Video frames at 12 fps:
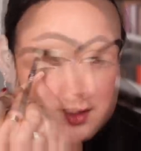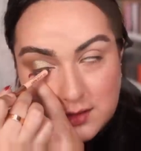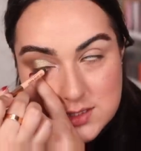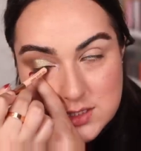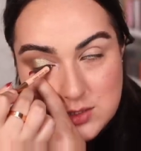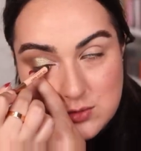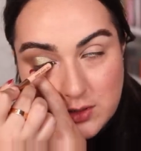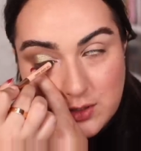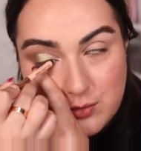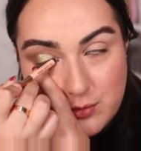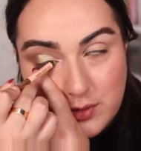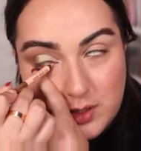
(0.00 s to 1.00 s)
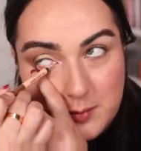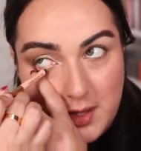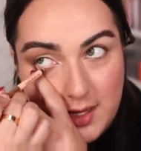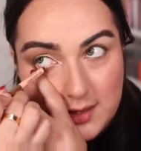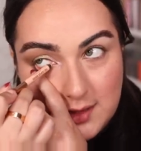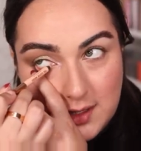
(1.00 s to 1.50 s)
Let's do a cream
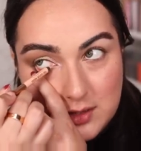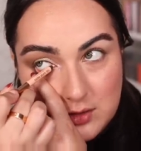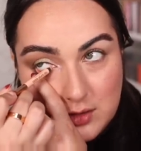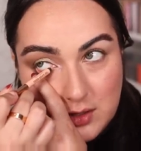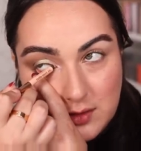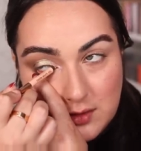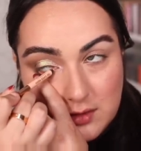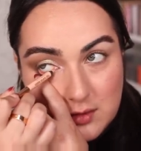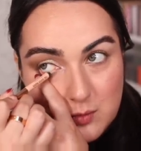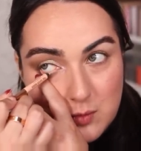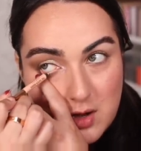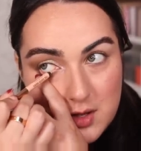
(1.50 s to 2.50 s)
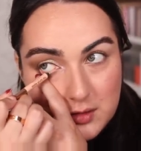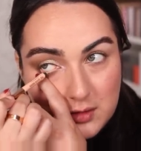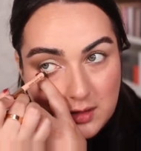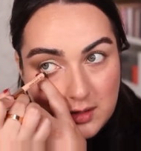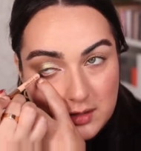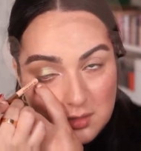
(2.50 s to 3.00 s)
eyeliner in the
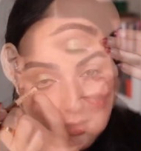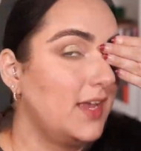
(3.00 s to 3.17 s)
waterline